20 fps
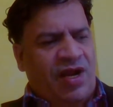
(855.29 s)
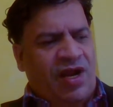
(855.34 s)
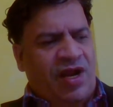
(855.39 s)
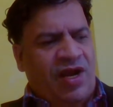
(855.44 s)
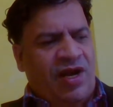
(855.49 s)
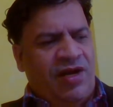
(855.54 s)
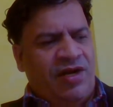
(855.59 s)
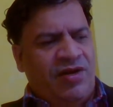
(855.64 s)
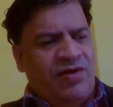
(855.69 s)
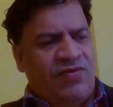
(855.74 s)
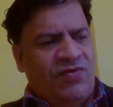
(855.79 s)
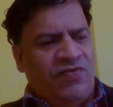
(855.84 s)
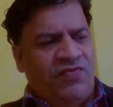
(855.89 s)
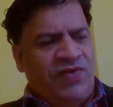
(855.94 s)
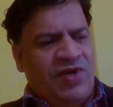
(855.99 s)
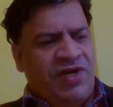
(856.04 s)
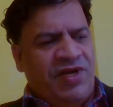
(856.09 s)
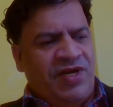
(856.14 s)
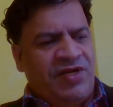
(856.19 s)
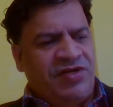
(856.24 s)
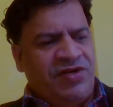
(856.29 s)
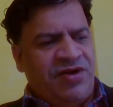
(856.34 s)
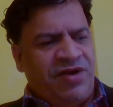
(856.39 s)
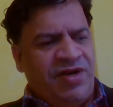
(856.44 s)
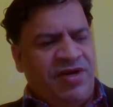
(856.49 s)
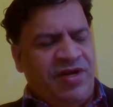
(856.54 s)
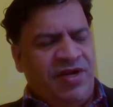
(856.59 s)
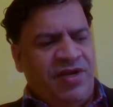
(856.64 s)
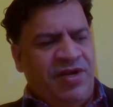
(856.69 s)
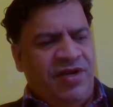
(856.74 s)
and when that
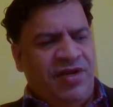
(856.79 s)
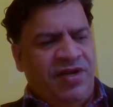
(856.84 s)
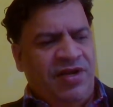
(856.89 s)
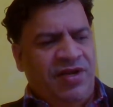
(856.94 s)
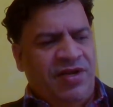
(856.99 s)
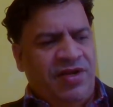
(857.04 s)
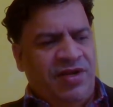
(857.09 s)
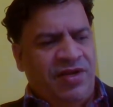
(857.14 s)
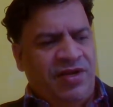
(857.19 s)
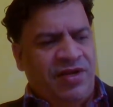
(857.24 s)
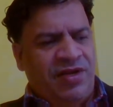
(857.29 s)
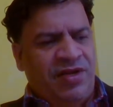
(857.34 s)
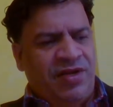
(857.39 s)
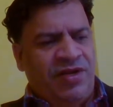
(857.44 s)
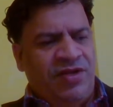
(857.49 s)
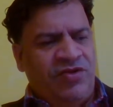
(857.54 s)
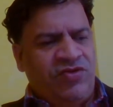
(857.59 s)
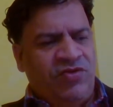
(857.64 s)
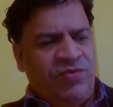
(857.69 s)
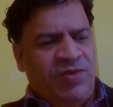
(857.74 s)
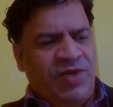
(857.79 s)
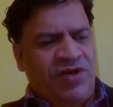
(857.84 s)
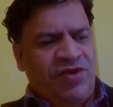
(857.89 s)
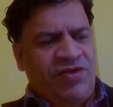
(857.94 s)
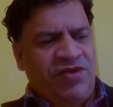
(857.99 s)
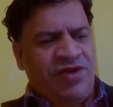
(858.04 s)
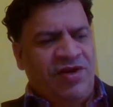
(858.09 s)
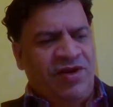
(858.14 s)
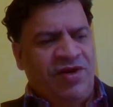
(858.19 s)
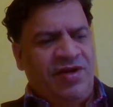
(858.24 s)
treaty is to be
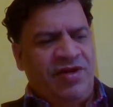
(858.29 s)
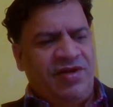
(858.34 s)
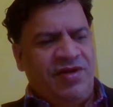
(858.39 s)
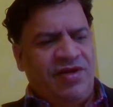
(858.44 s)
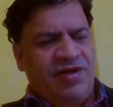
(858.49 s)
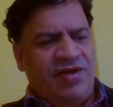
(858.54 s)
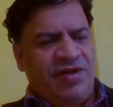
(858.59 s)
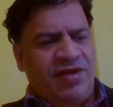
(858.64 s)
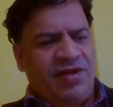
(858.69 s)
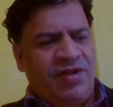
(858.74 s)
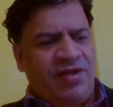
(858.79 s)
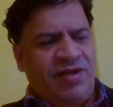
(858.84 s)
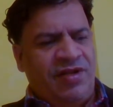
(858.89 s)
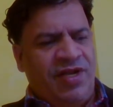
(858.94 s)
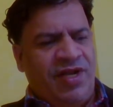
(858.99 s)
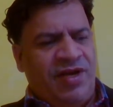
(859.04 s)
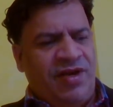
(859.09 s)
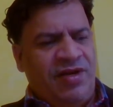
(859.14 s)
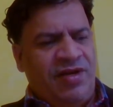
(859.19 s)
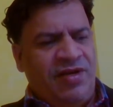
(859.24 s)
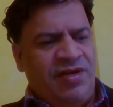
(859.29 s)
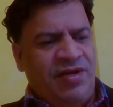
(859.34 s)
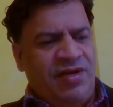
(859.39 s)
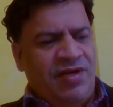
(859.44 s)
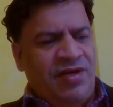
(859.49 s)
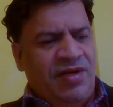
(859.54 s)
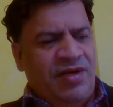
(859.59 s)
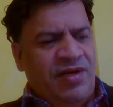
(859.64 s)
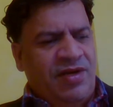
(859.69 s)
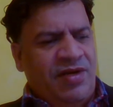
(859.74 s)
considered, then
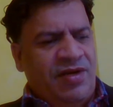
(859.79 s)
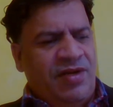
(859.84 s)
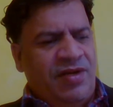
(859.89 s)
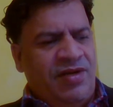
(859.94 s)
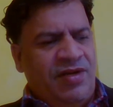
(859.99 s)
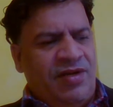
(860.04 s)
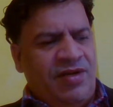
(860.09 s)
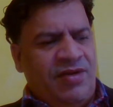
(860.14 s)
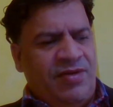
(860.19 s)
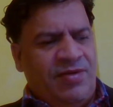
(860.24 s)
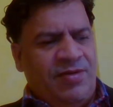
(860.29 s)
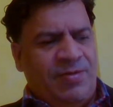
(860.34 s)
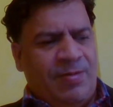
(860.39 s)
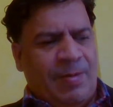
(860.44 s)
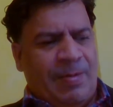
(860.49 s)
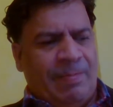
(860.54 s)
the